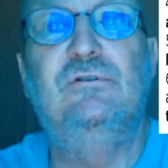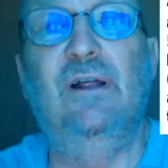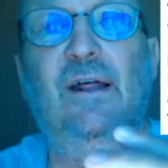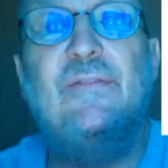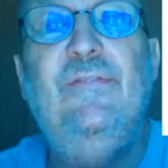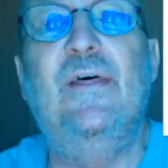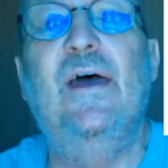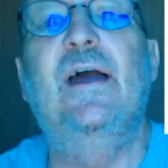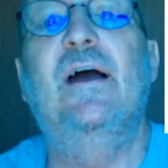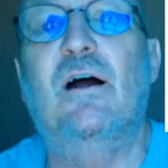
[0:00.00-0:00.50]

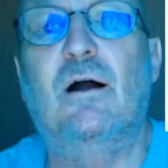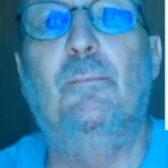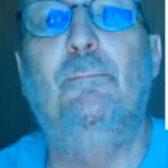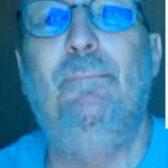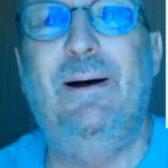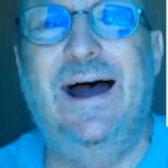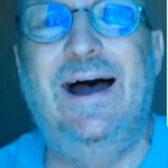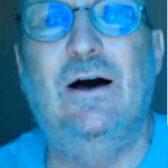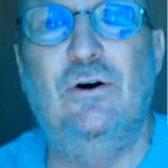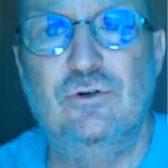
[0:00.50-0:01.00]
then they are
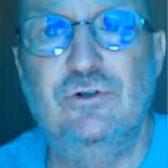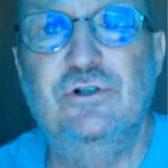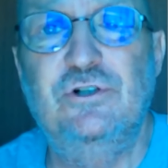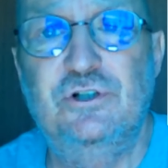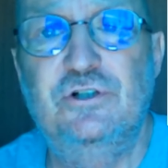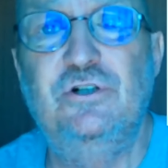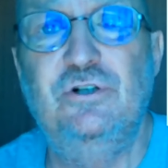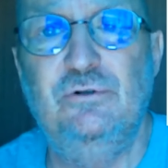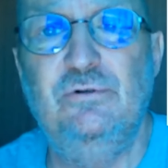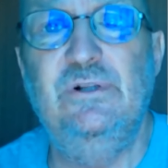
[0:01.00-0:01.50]
bound
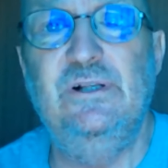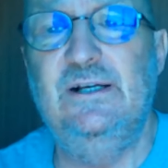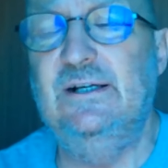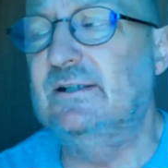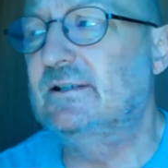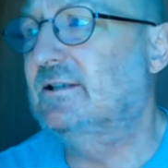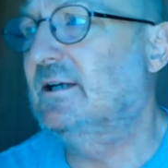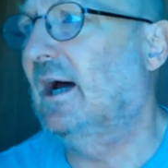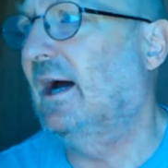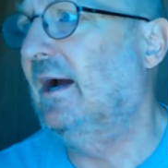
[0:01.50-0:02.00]
to the
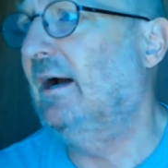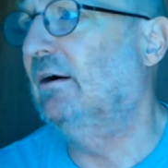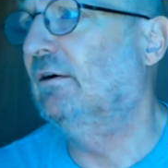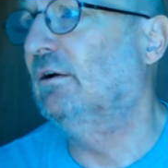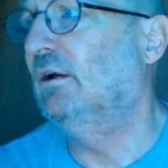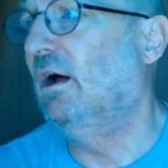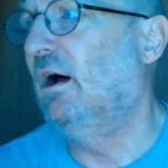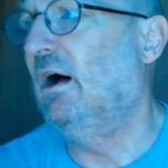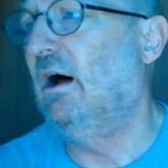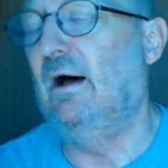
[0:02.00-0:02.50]
entire
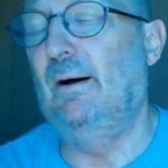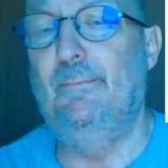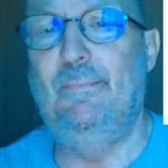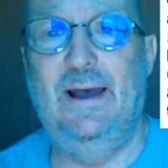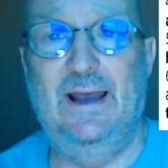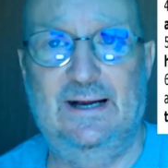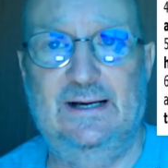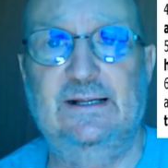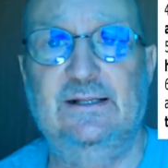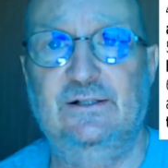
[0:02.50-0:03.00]
law.
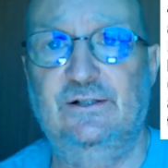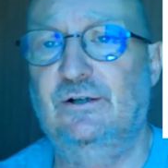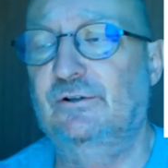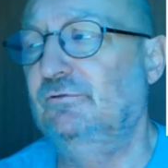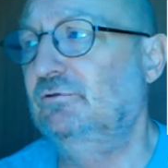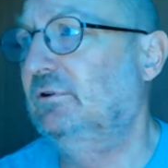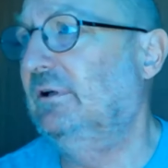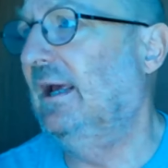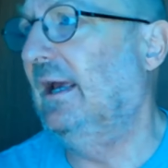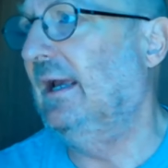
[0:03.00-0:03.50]
Back in
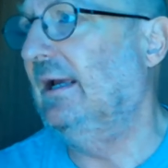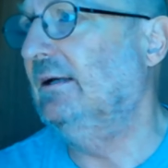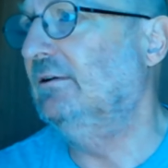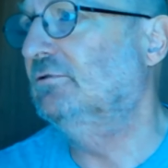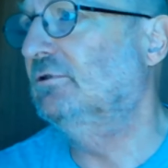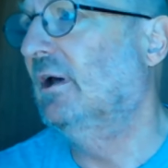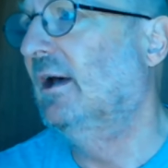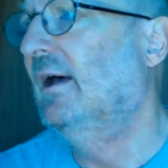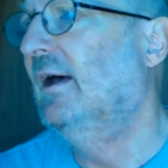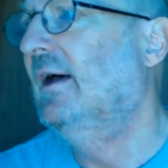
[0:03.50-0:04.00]
those
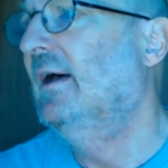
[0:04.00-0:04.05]
days,